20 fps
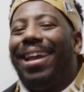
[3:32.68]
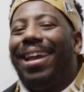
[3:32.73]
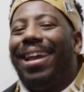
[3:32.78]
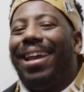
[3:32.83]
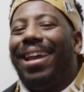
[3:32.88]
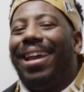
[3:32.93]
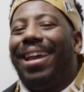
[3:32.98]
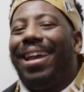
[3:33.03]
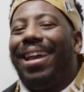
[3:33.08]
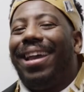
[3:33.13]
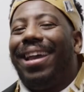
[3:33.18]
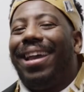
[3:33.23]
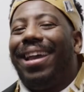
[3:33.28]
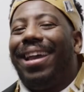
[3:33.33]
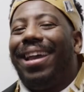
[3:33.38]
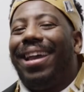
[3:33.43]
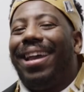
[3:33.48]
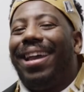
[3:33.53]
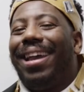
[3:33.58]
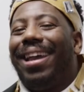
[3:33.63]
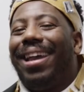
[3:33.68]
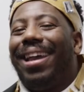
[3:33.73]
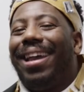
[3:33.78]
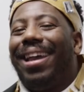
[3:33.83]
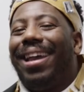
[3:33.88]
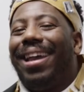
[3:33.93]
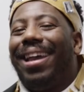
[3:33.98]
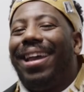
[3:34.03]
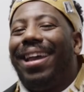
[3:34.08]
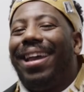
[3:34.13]

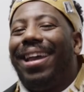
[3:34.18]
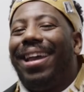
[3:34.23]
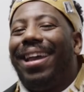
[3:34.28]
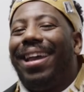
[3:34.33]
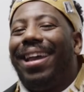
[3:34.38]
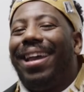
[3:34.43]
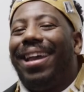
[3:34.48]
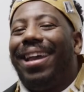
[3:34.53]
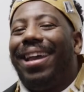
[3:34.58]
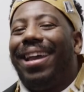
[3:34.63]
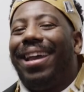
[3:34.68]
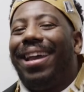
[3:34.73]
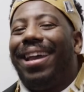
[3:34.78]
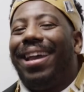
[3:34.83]
(not speaking)